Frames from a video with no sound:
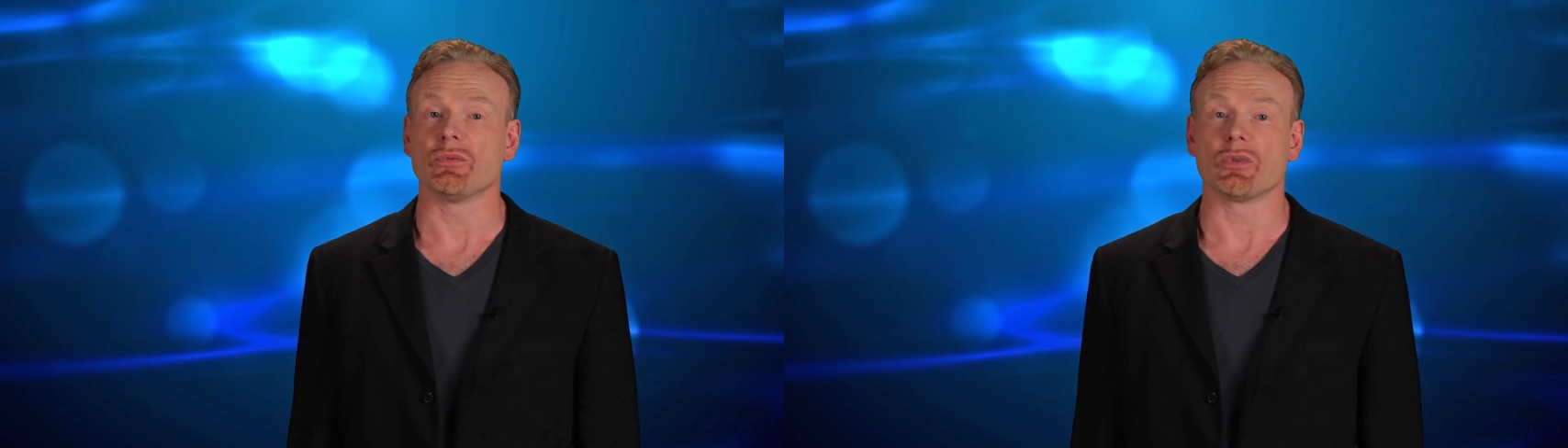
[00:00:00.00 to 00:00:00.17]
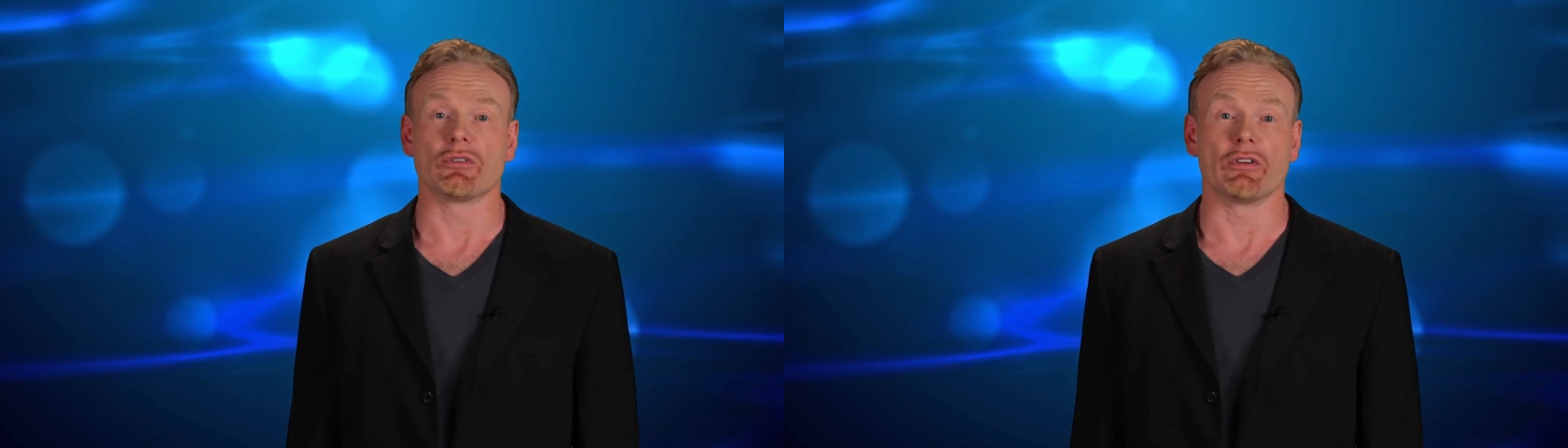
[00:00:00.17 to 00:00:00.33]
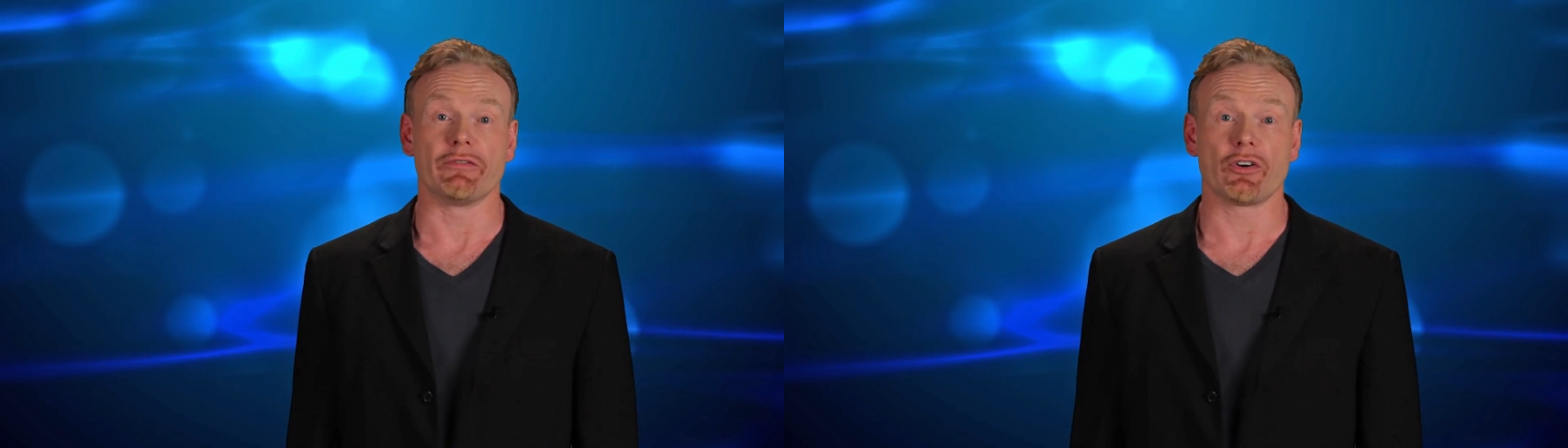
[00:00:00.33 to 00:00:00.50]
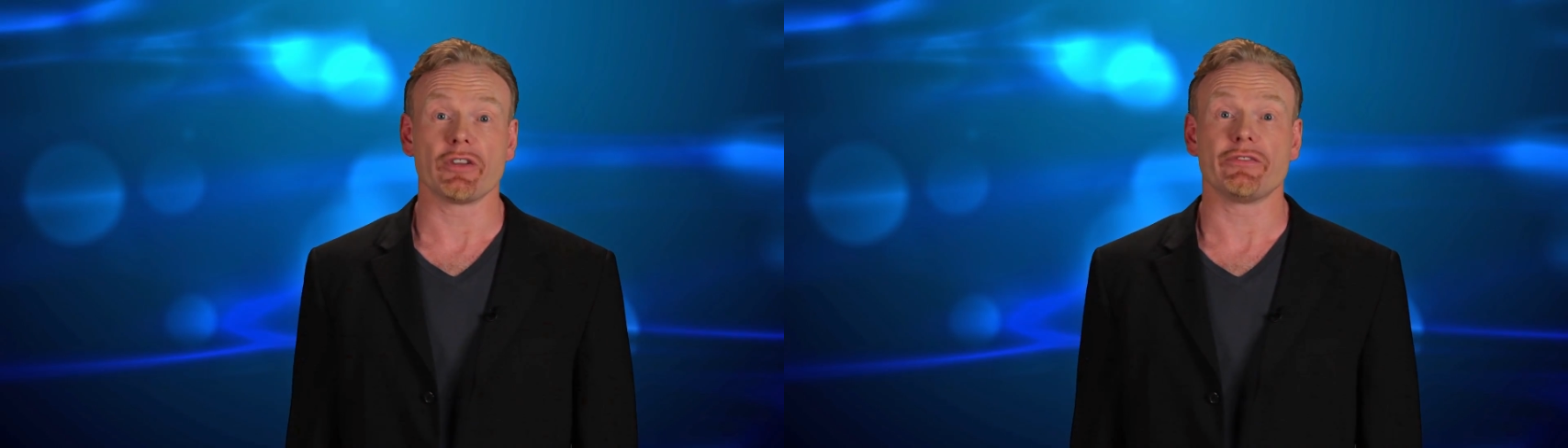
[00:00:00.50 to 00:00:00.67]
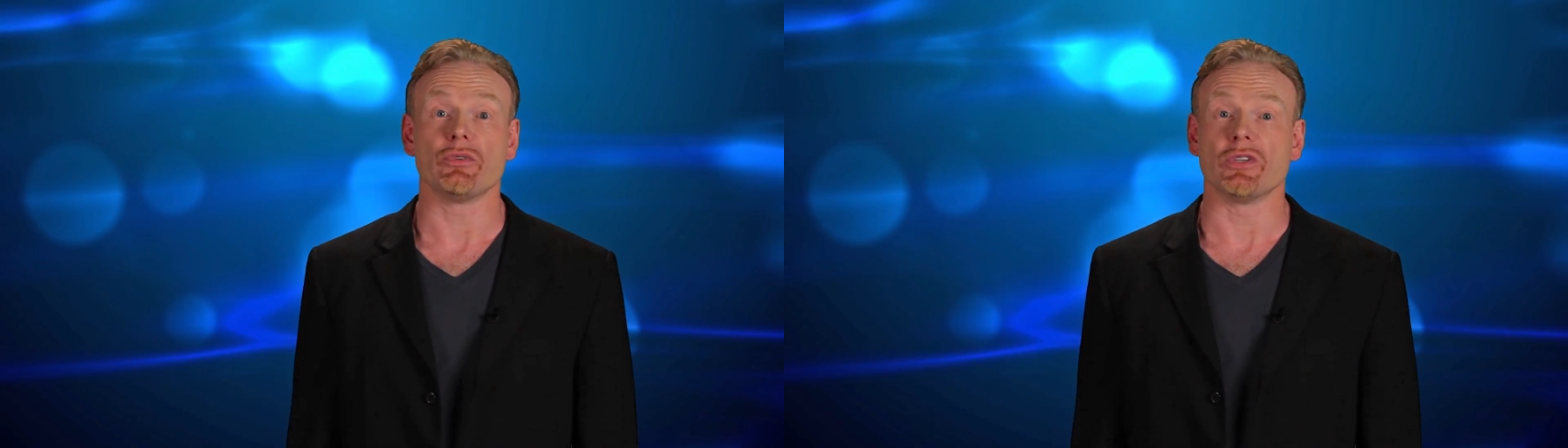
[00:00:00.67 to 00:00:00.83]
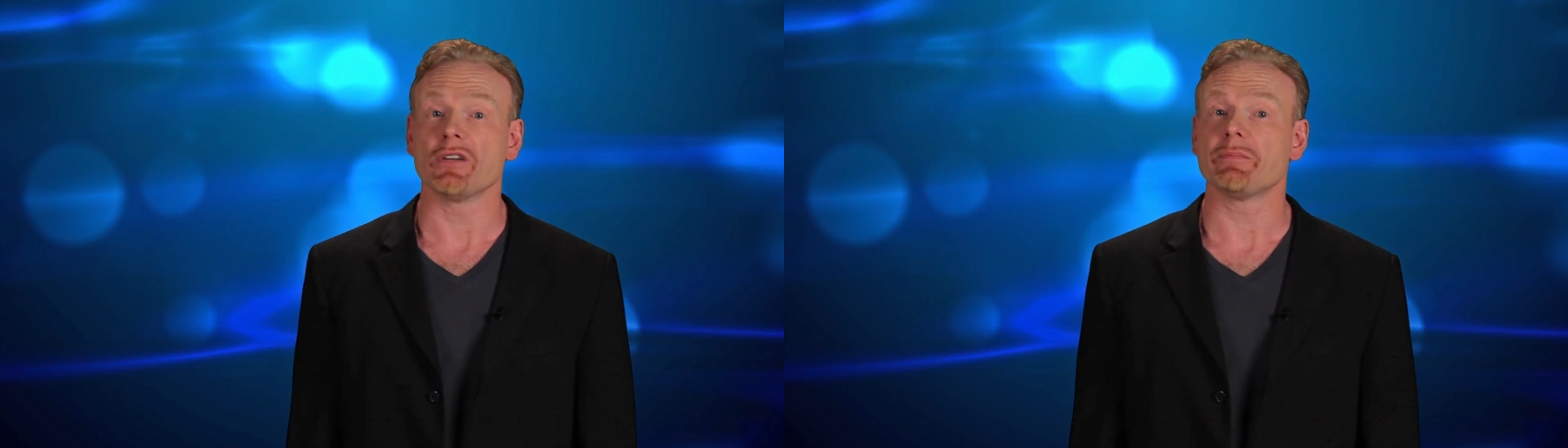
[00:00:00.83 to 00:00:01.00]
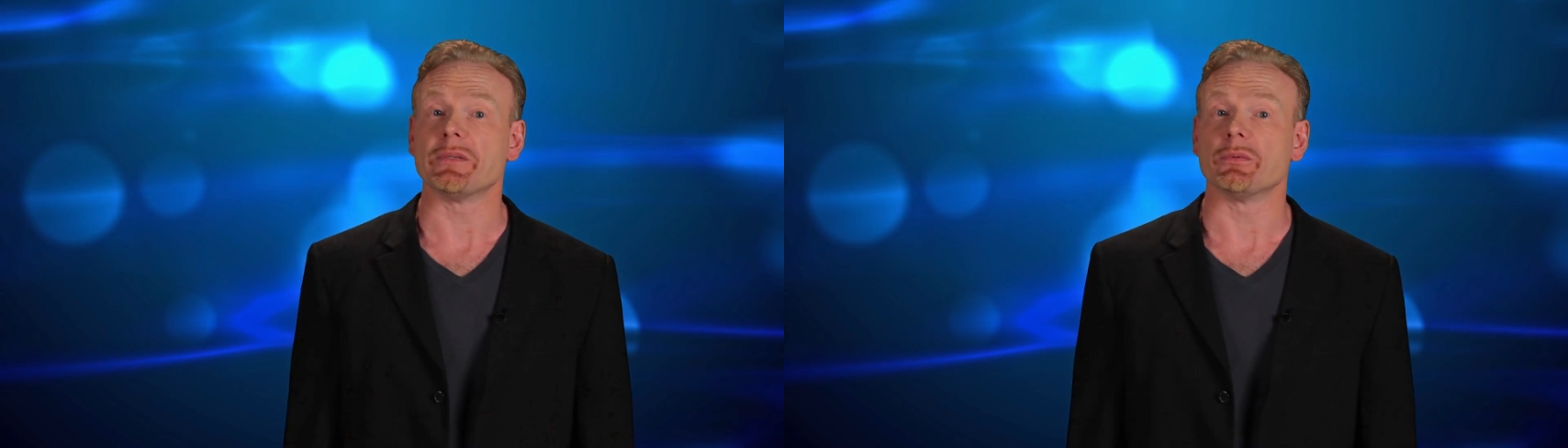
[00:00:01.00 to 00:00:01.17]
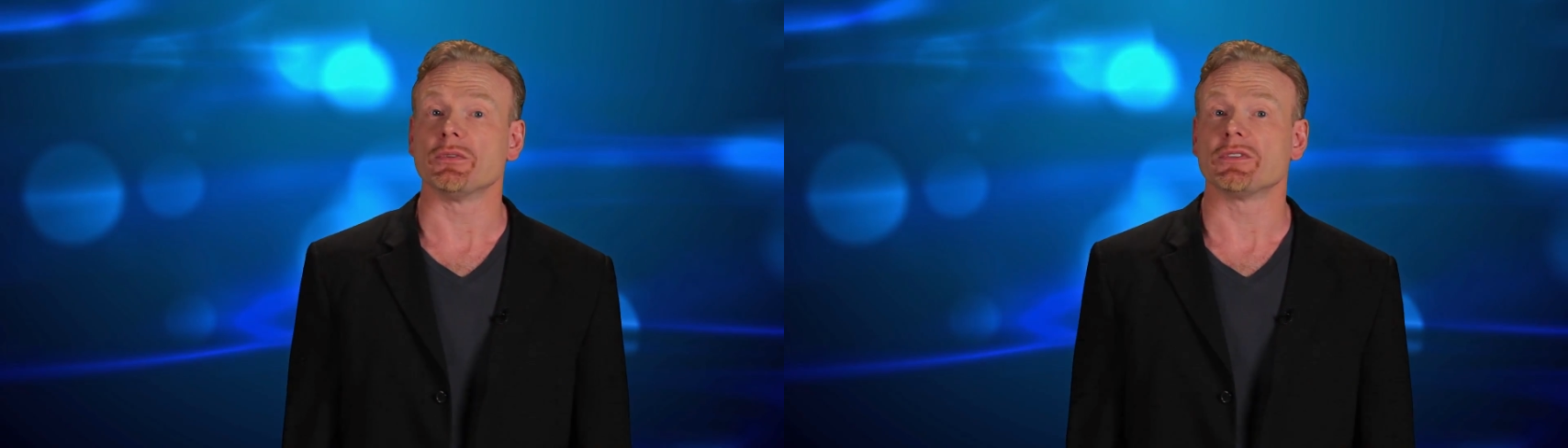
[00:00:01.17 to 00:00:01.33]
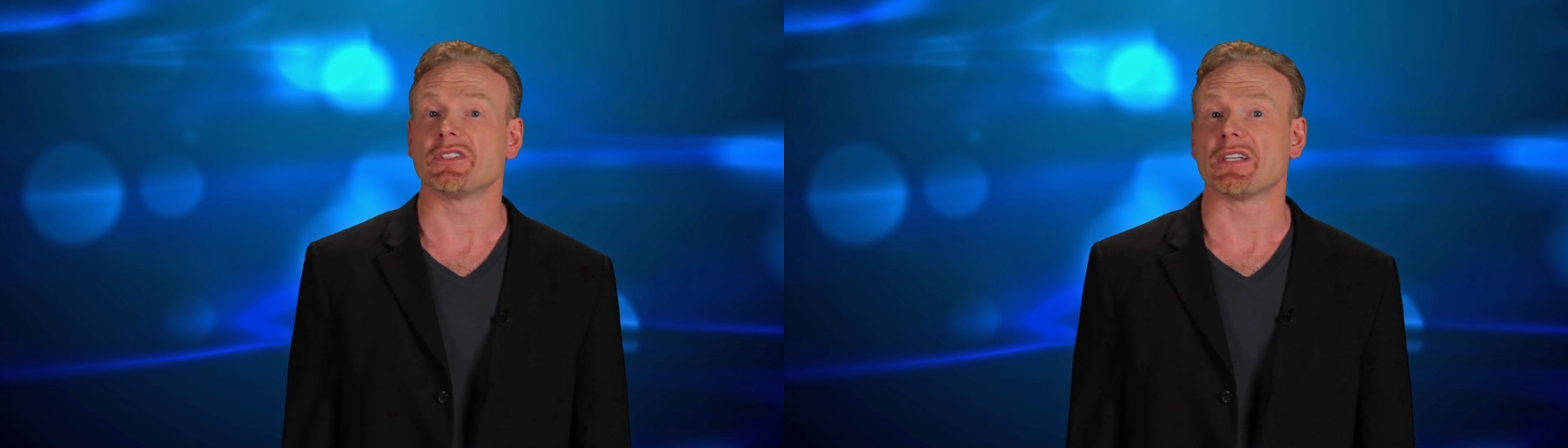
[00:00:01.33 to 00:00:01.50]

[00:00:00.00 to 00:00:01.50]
where there are very few young people to